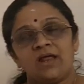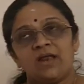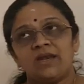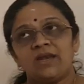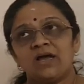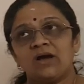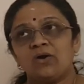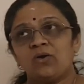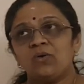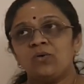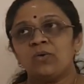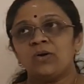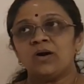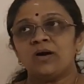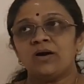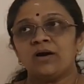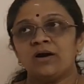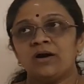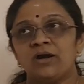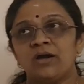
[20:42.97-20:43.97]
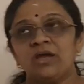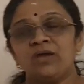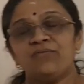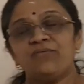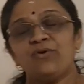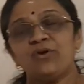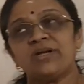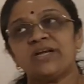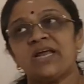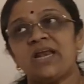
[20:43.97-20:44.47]
Now, if
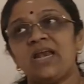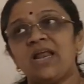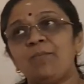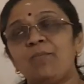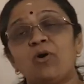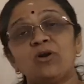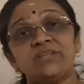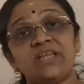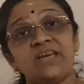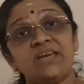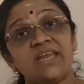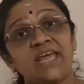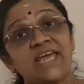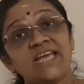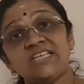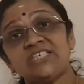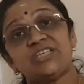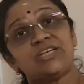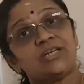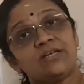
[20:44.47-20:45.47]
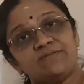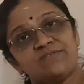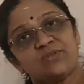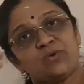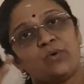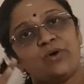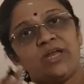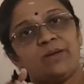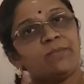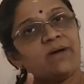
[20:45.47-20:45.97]
you tell about the nature of
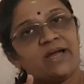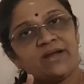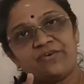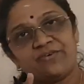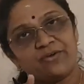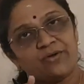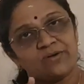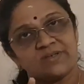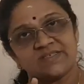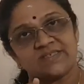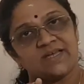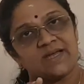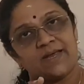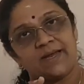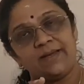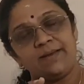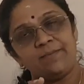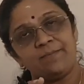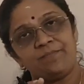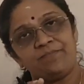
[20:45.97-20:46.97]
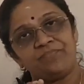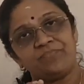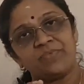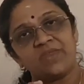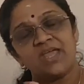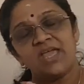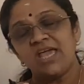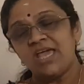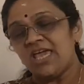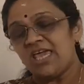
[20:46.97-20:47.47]
sodium hydroxide,
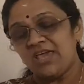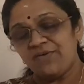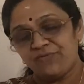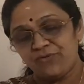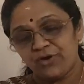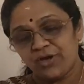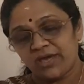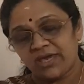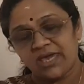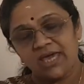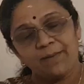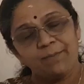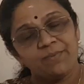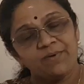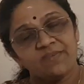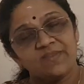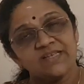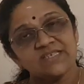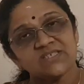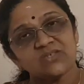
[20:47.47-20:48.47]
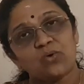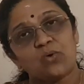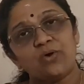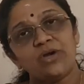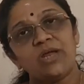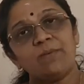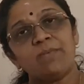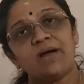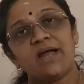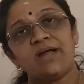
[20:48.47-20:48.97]
if you kept this
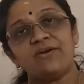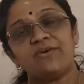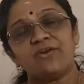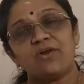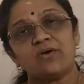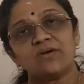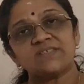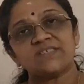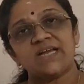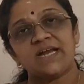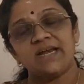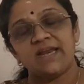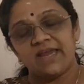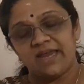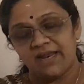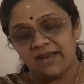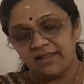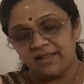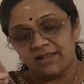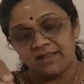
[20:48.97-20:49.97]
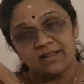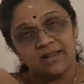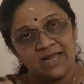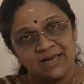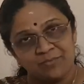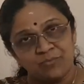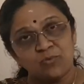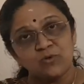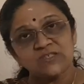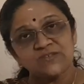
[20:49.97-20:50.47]
sodium hydroxide in
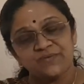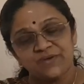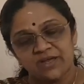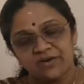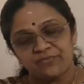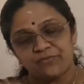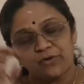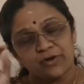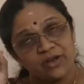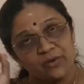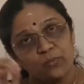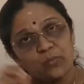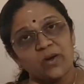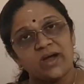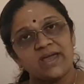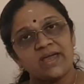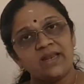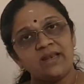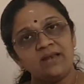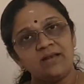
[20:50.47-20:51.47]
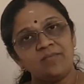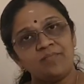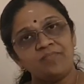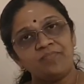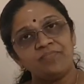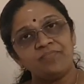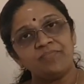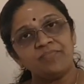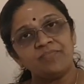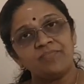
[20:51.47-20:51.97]
atmosphere for a while,
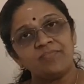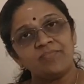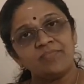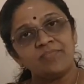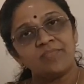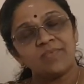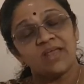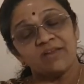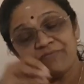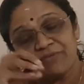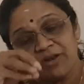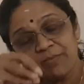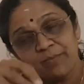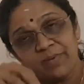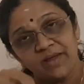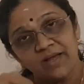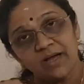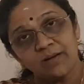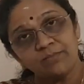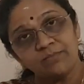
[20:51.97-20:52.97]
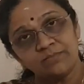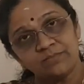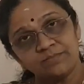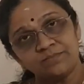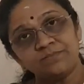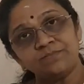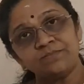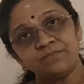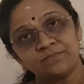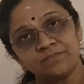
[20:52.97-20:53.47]
it will become
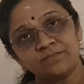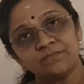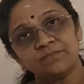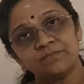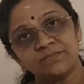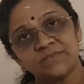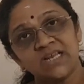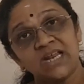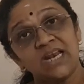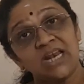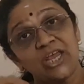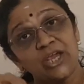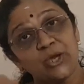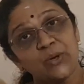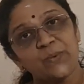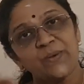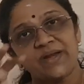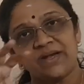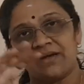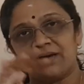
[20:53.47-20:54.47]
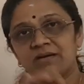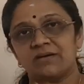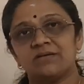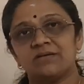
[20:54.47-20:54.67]
liquid.